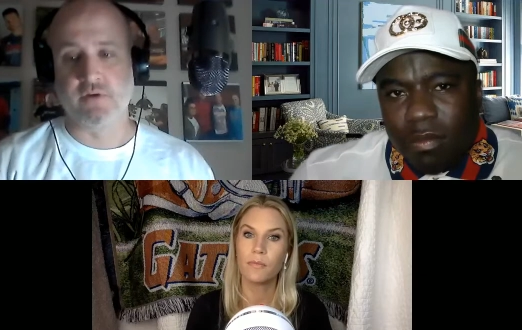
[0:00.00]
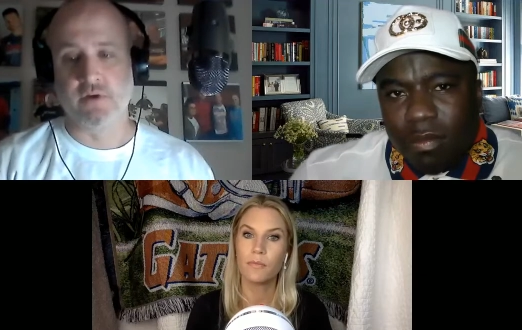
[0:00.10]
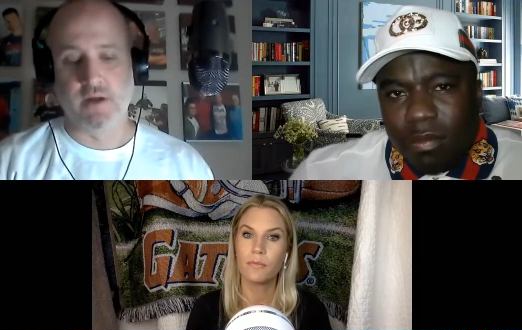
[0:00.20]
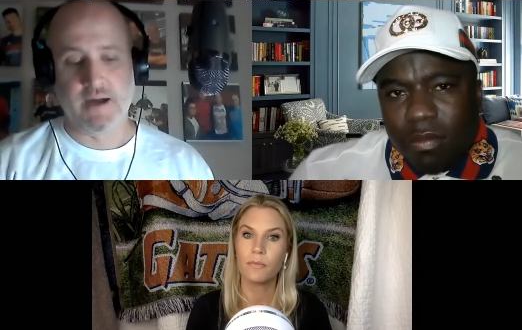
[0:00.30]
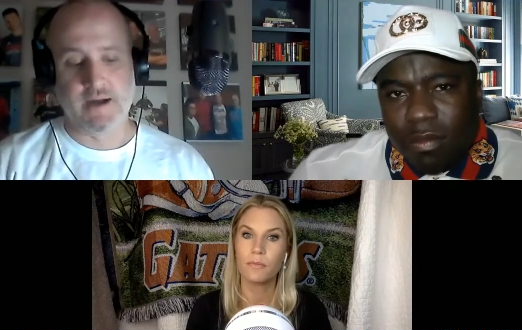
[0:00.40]

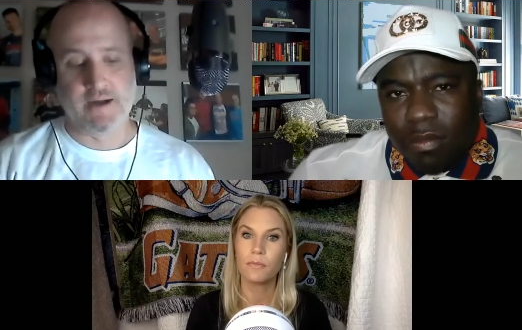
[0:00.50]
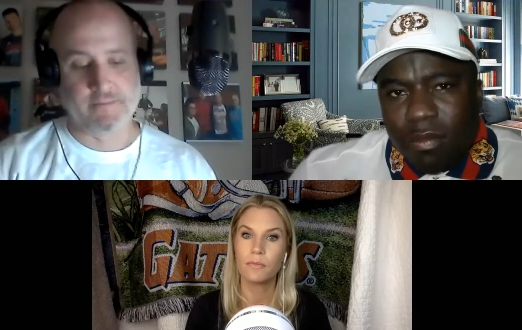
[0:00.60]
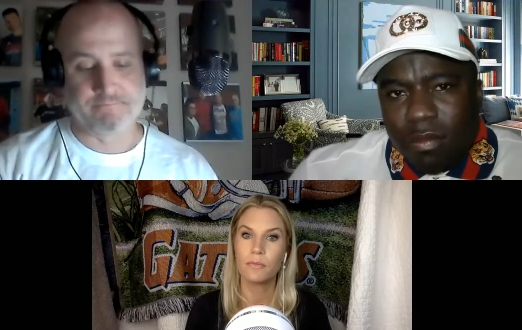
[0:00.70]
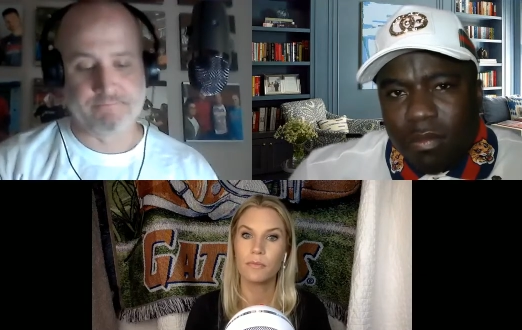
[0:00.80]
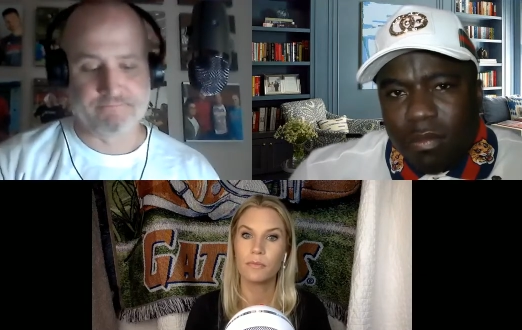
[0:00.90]
Speaker 1: Um,
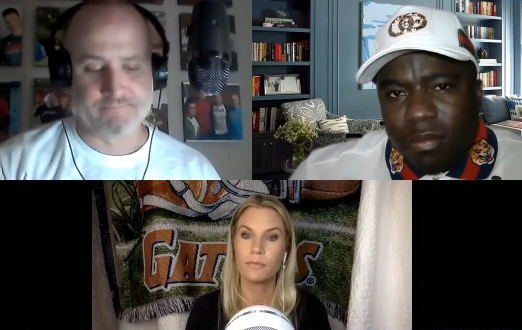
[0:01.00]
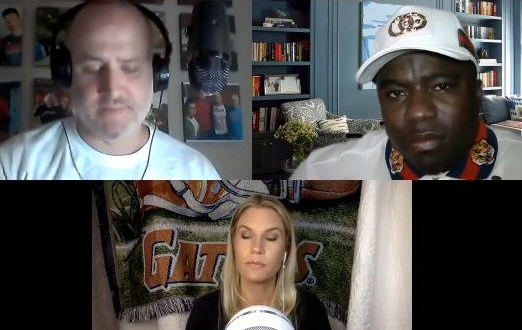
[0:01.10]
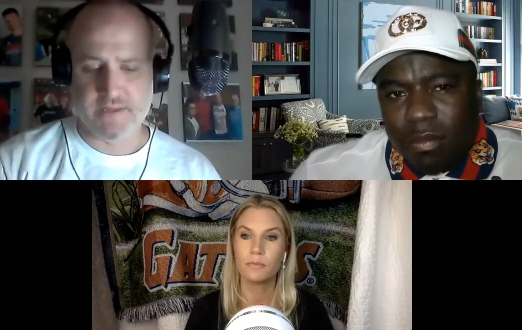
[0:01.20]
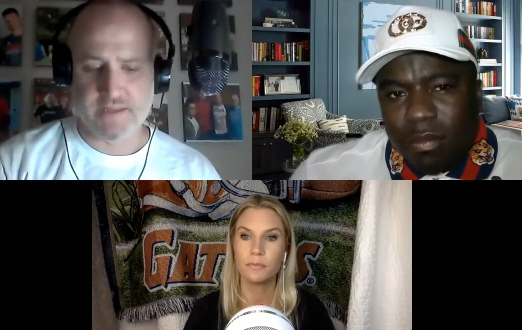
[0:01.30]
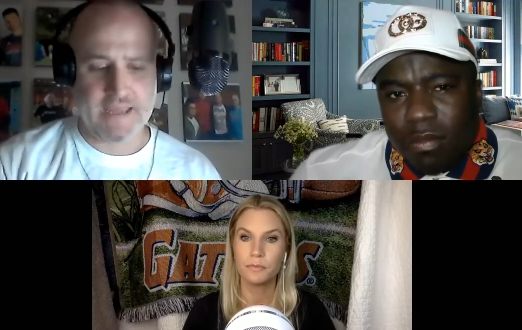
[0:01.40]

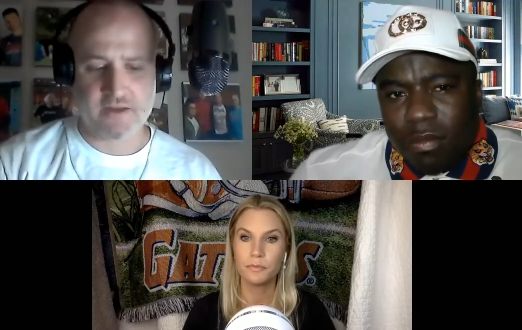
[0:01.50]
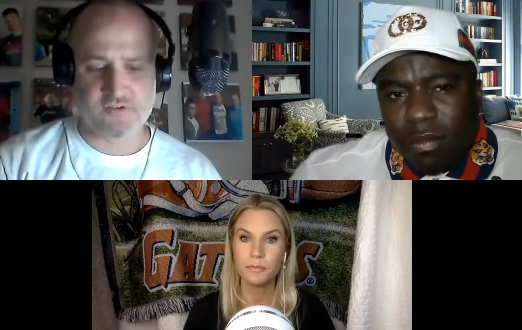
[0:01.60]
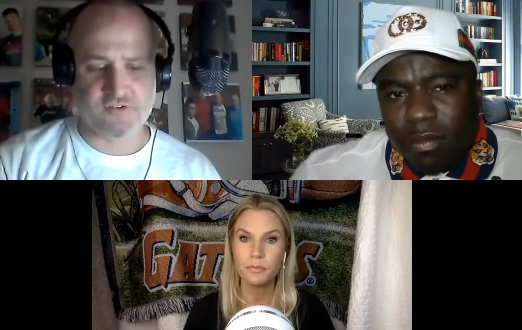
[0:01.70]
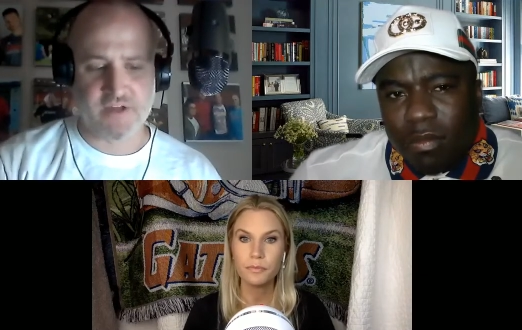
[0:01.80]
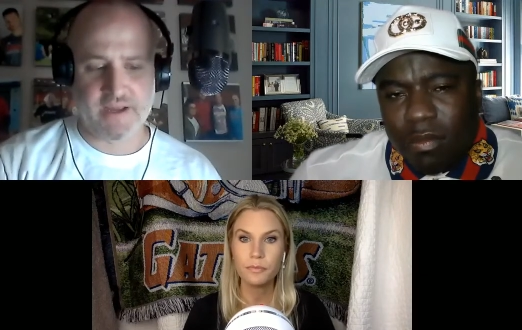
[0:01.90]
yeah, just
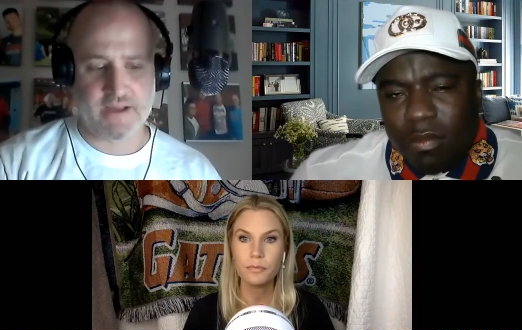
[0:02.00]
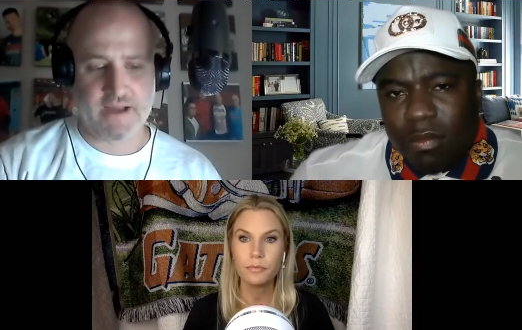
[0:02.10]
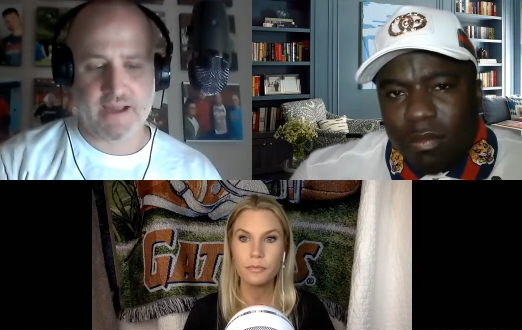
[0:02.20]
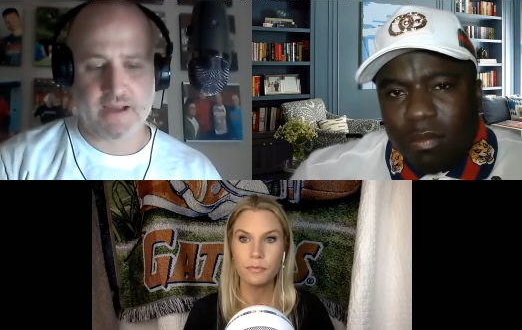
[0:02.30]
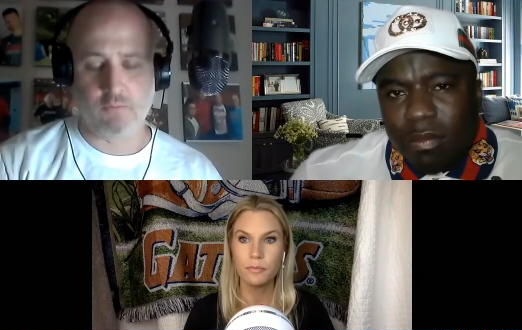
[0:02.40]
I, I, I
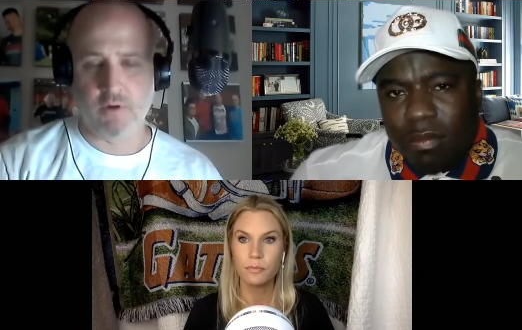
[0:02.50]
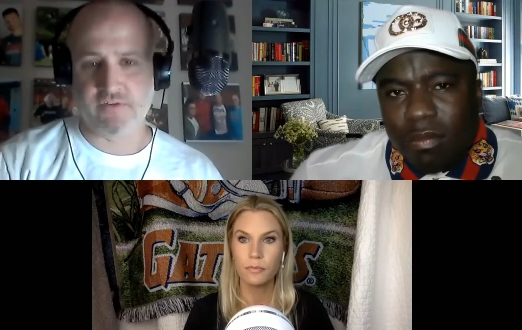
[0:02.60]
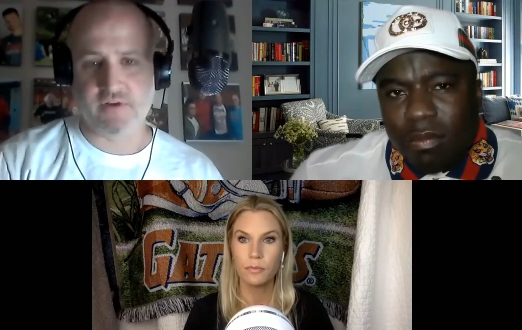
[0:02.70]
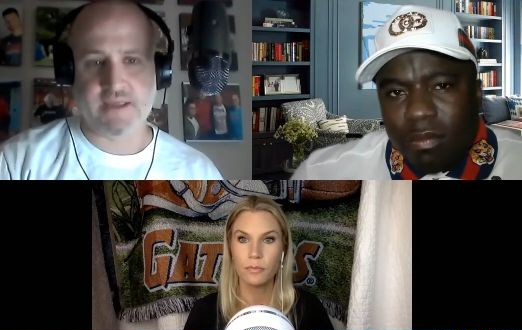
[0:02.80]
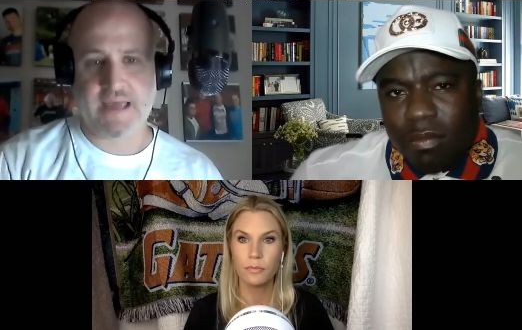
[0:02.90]
wasn't
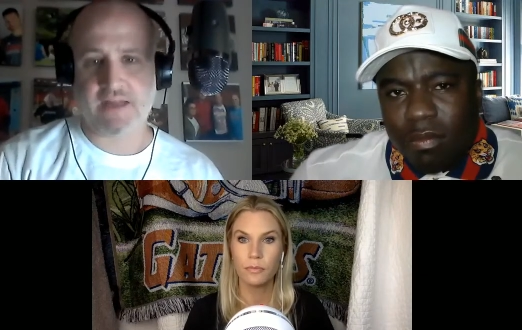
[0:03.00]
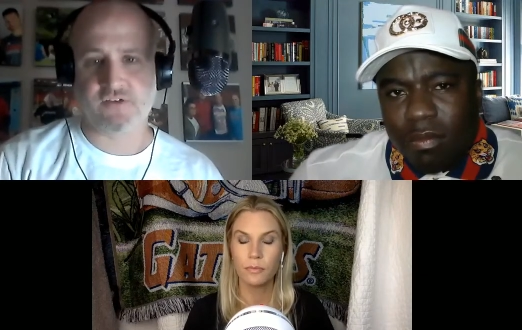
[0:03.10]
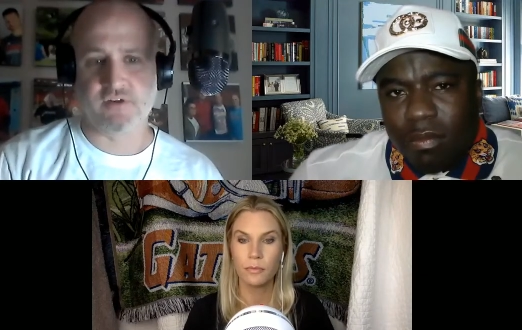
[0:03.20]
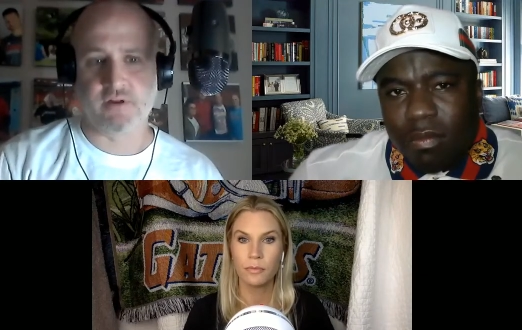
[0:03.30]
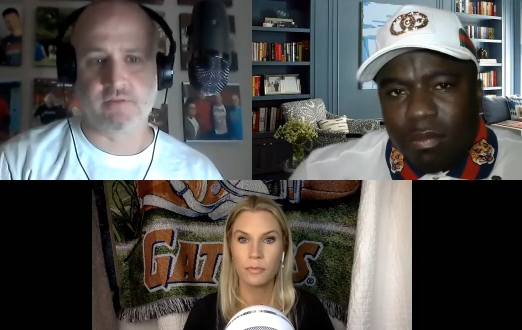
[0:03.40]

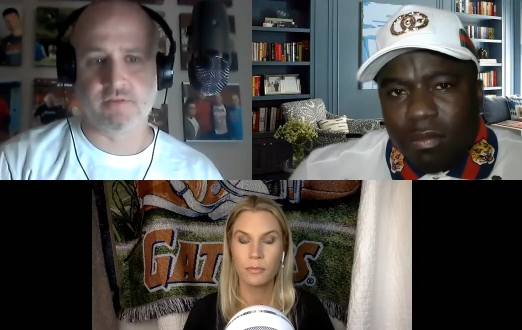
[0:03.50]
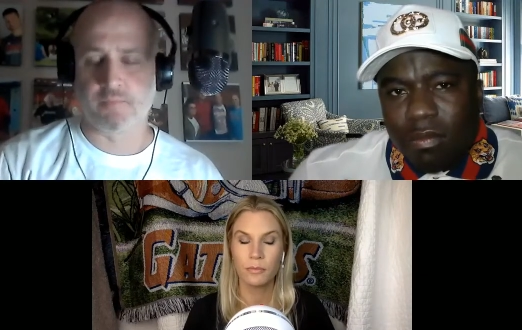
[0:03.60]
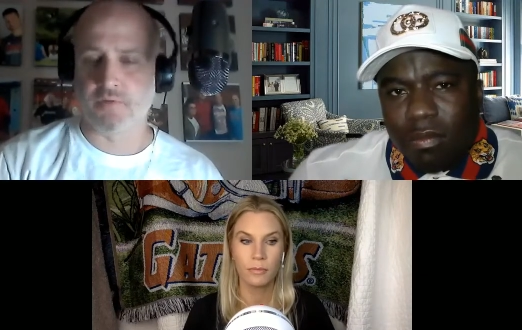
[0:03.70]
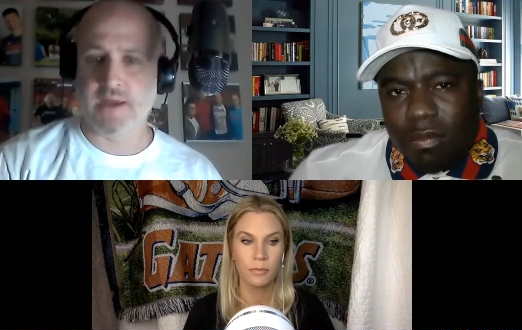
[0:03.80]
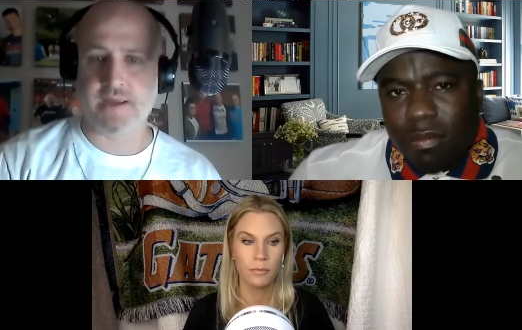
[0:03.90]
catching the
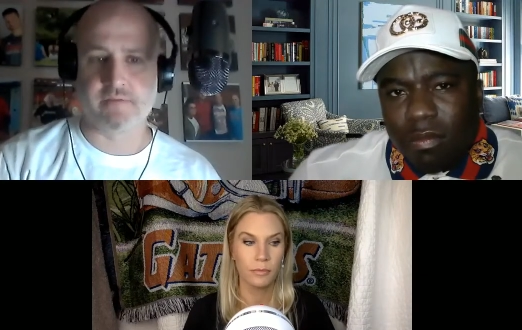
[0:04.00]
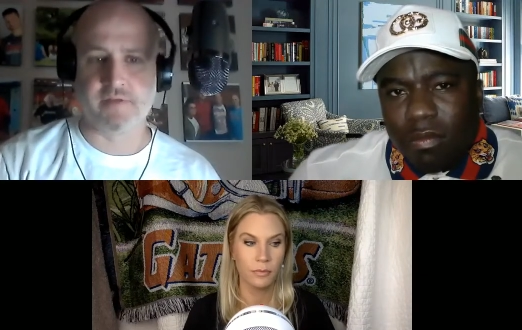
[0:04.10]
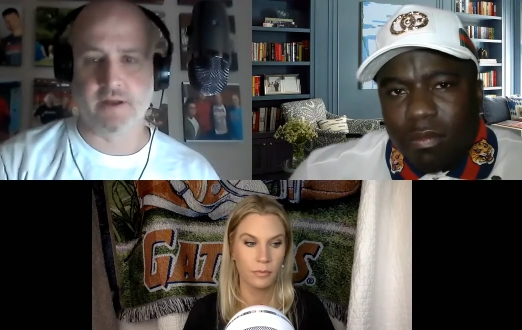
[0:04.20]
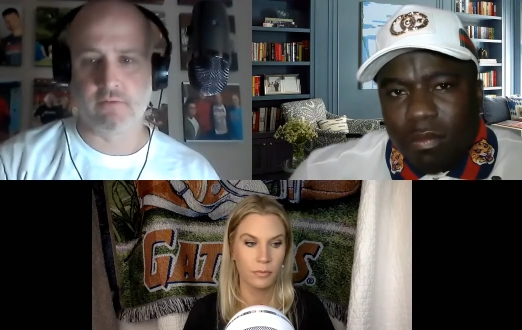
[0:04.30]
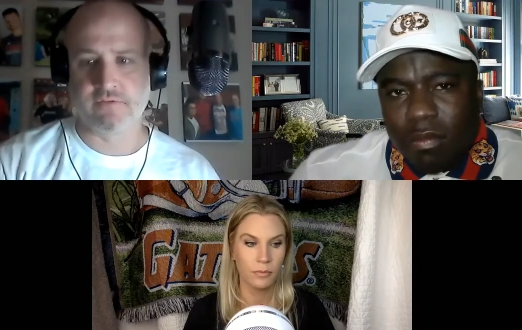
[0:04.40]
break that I
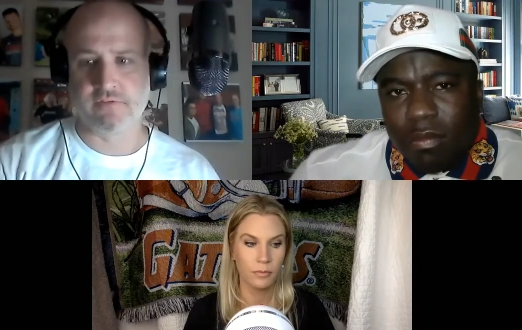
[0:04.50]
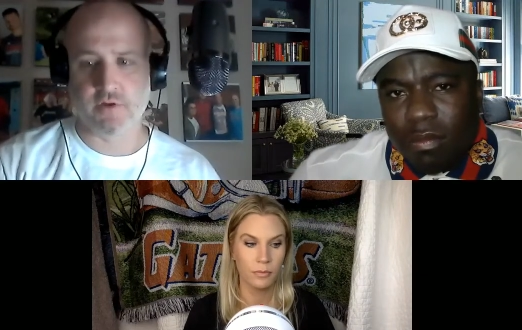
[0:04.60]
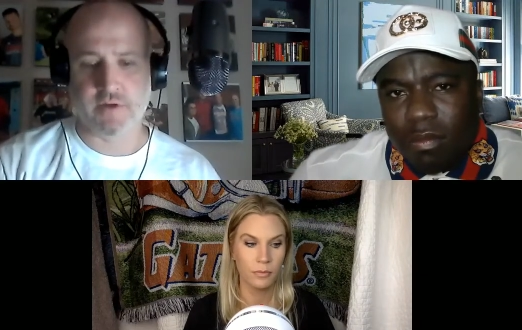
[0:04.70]
was looking